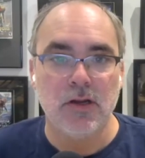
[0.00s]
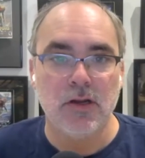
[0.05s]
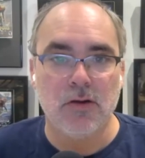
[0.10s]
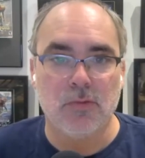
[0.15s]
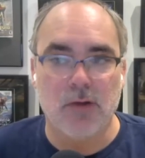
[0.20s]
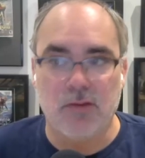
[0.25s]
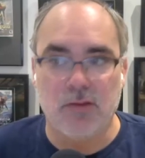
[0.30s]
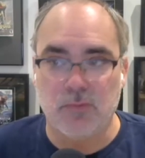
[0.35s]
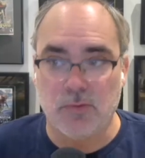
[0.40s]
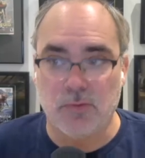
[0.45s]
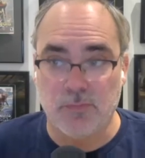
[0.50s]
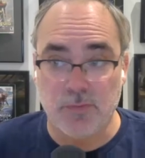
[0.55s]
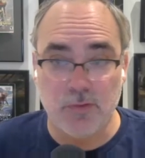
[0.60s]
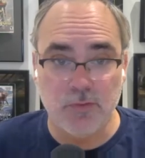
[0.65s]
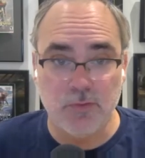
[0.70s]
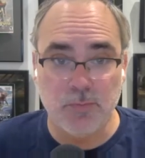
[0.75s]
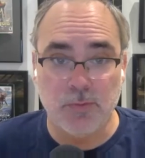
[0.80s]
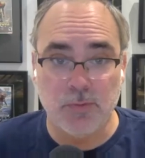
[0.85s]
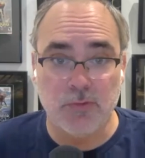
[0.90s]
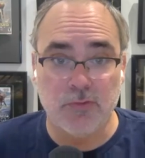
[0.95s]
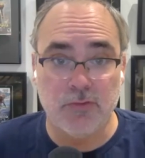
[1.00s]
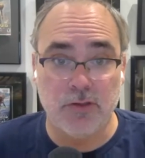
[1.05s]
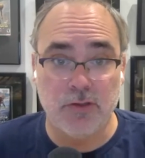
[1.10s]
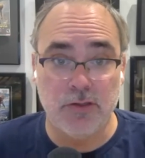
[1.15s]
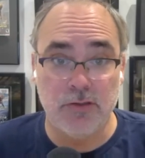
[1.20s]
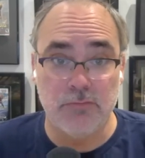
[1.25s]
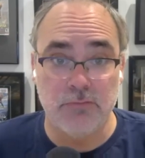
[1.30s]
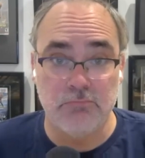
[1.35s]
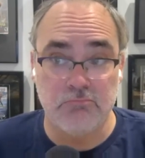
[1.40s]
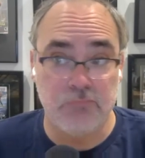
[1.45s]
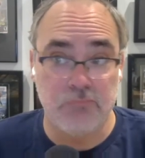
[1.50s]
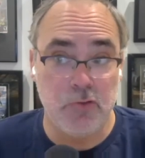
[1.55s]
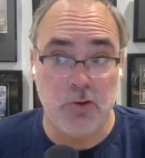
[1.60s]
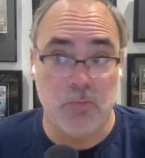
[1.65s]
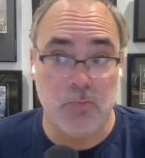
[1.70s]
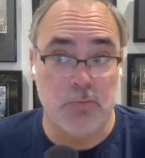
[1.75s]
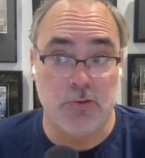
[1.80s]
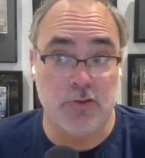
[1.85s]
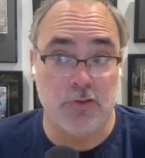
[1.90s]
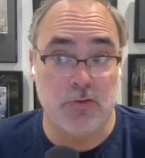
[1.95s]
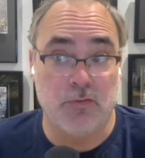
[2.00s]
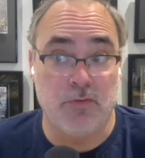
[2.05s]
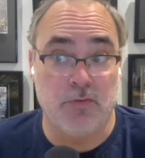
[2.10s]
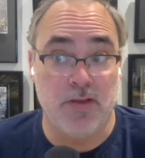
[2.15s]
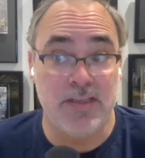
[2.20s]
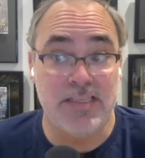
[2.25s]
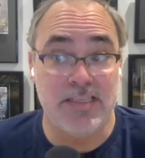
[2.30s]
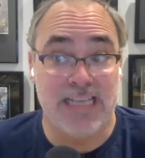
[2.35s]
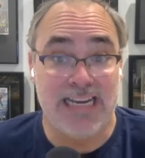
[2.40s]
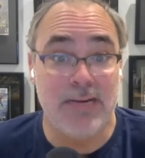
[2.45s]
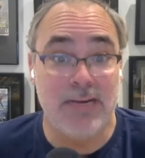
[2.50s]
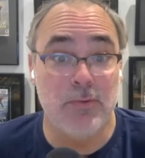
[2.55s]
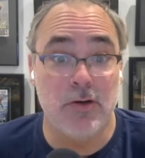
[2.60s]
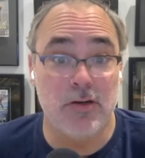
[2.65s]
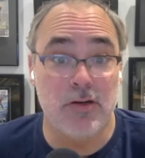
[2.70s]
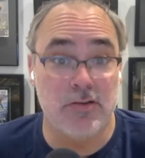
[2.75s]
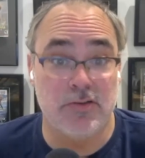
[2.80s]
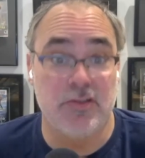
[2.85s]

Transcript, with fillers: Whereas with first person, you can put your face anywhere,